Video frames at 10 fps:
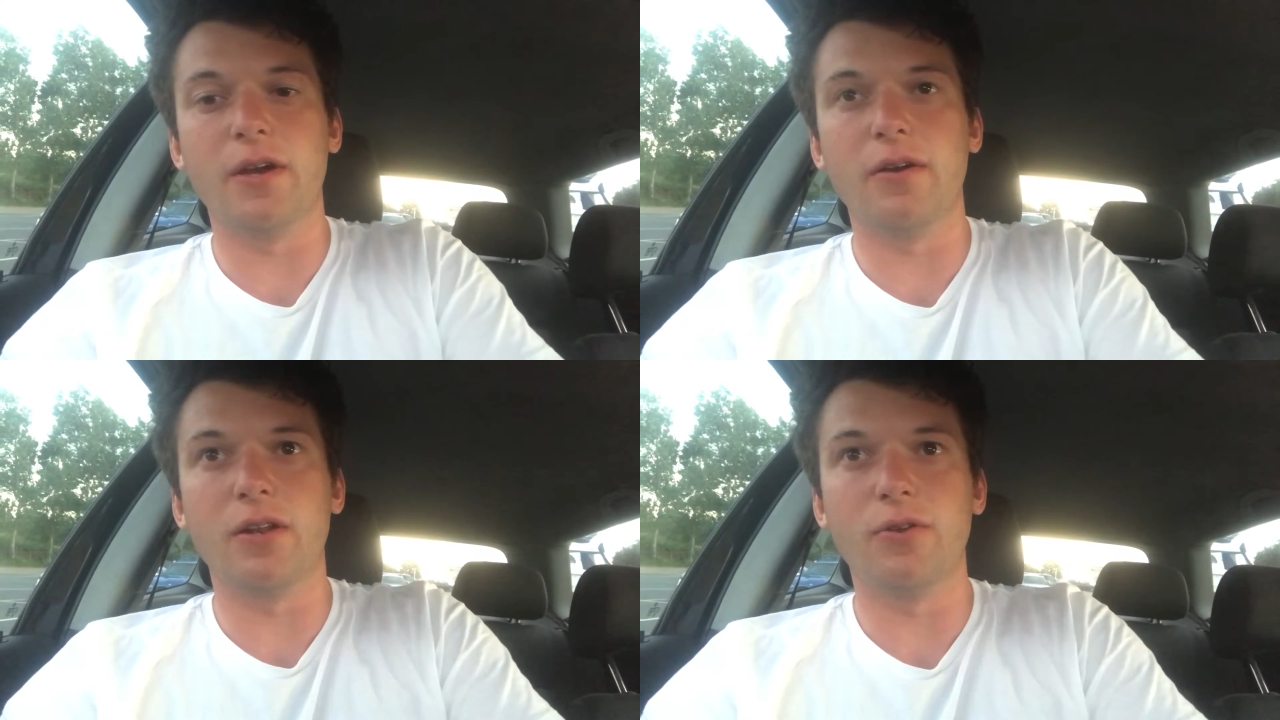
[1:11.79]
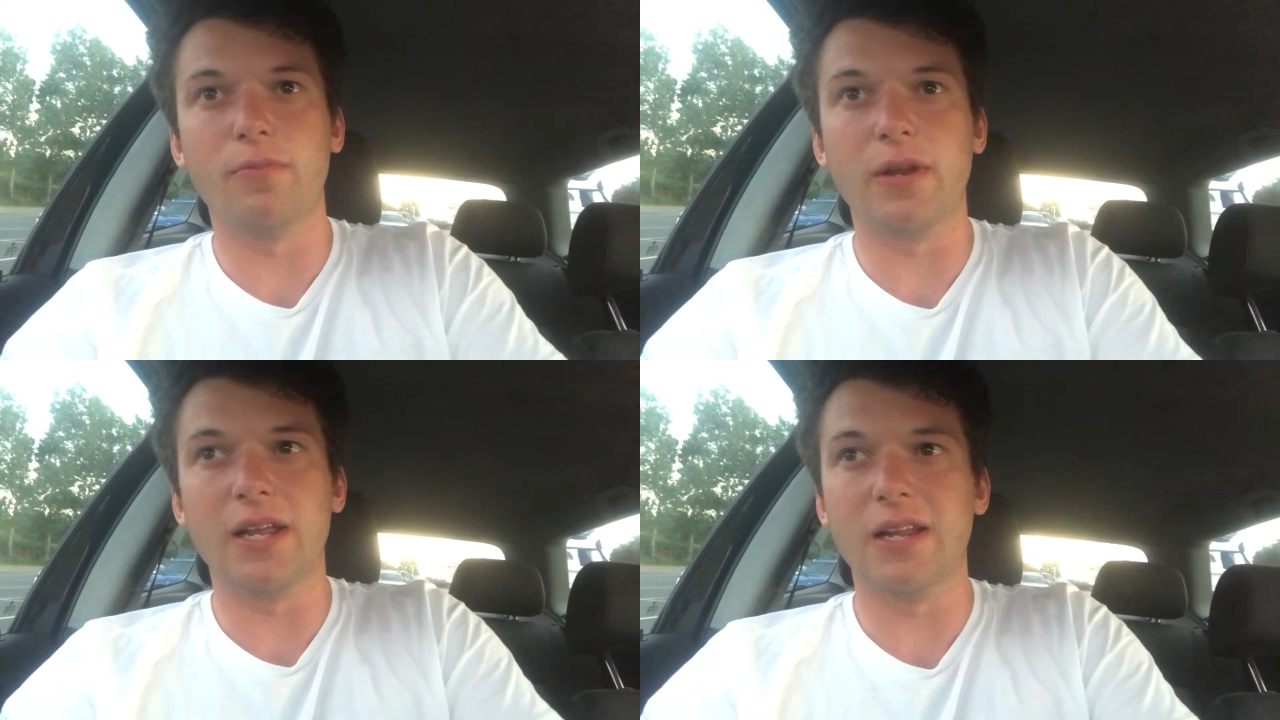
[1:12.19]
They're
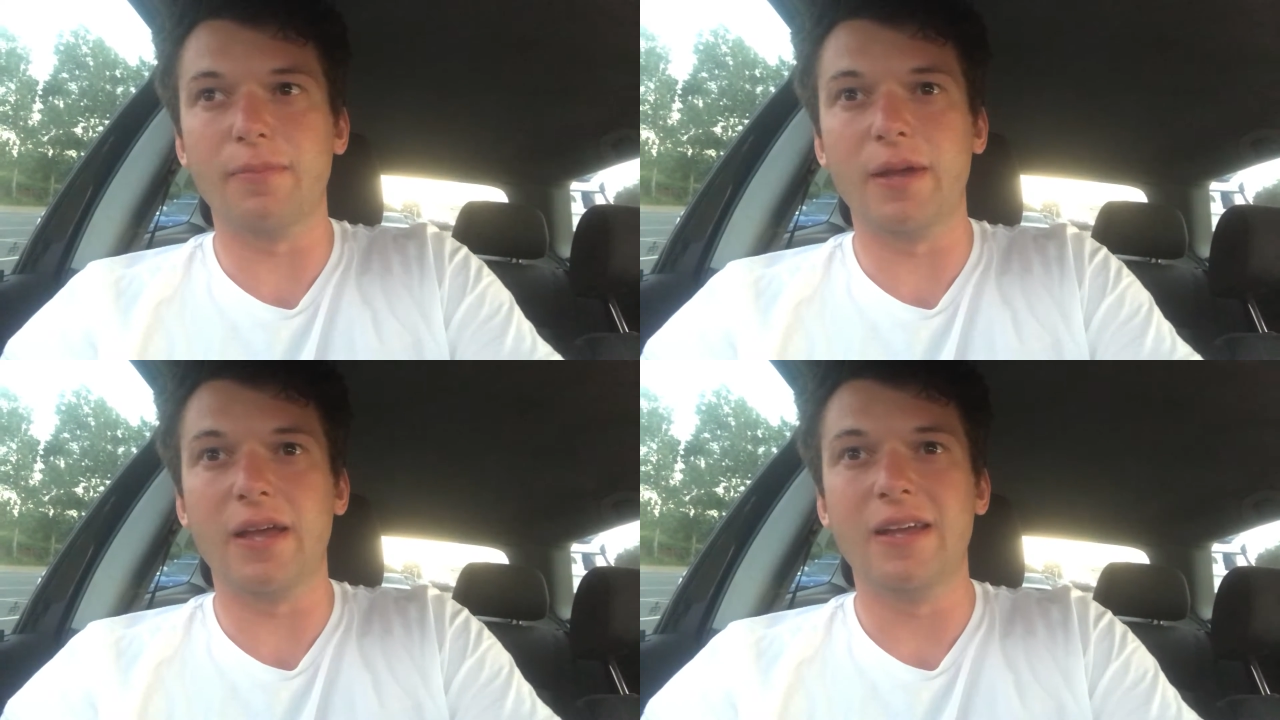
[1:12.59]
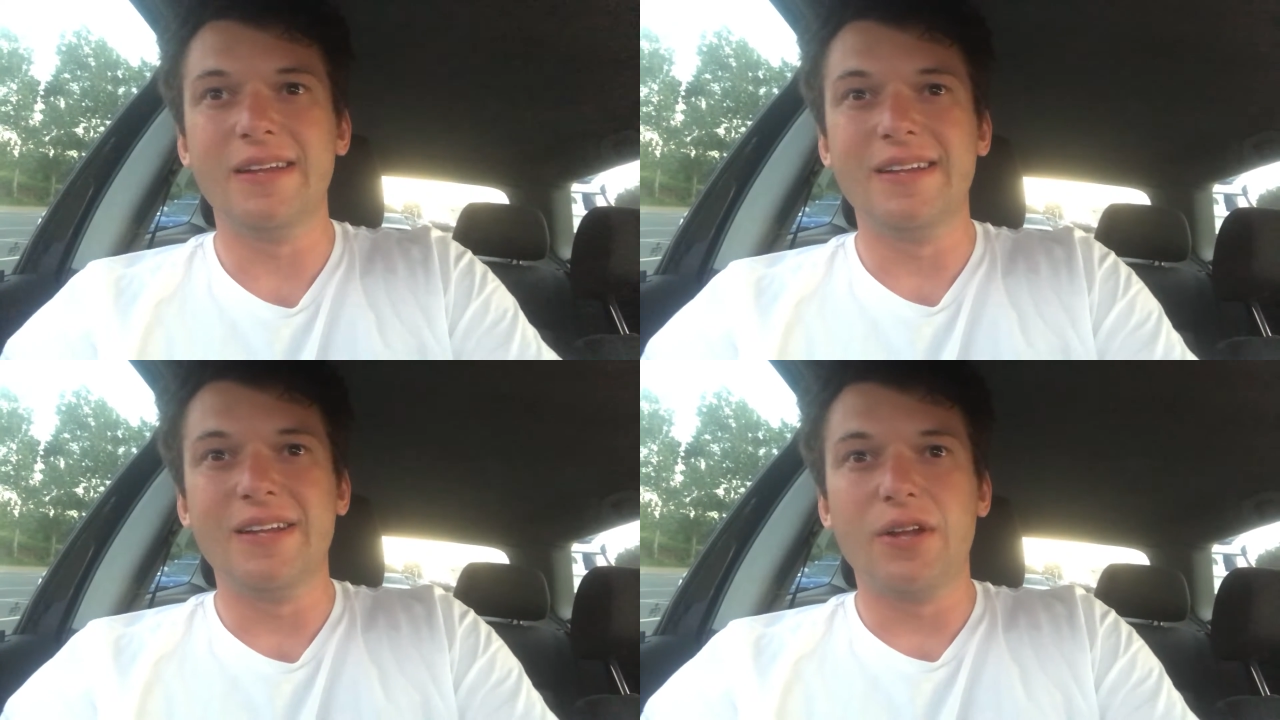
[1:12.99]
normally a little bit
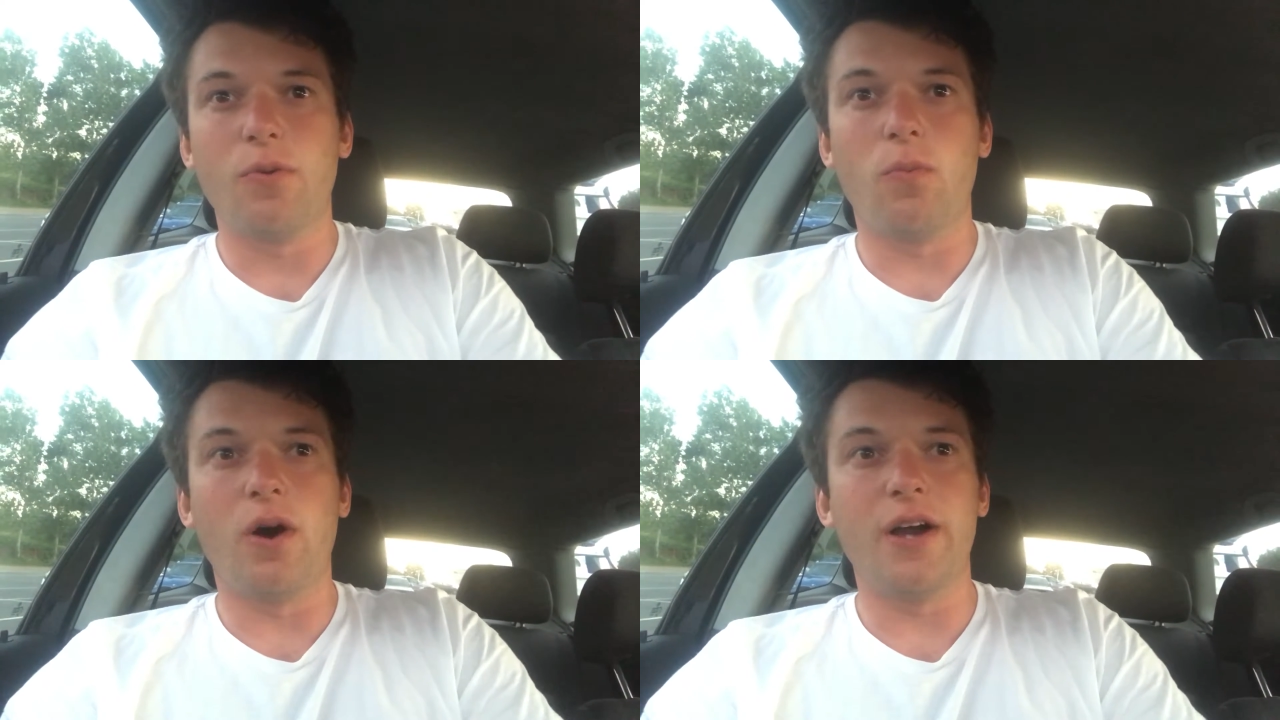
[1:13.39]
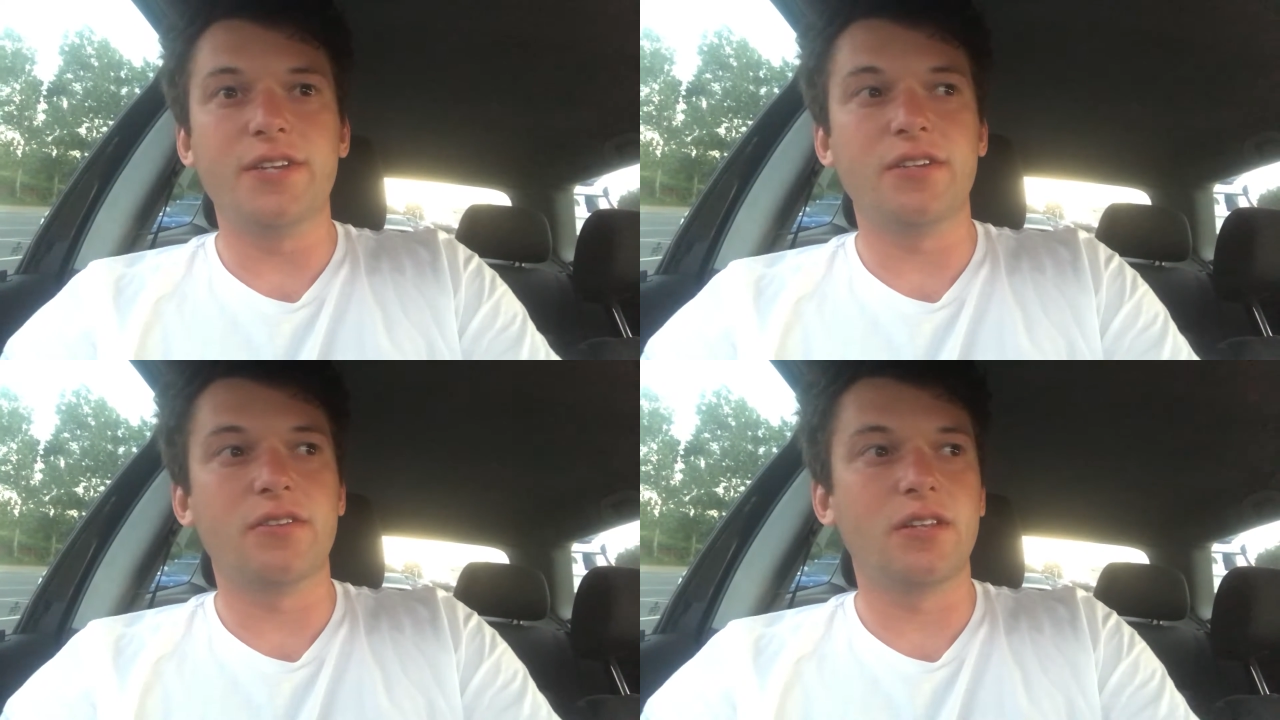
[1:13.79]
wider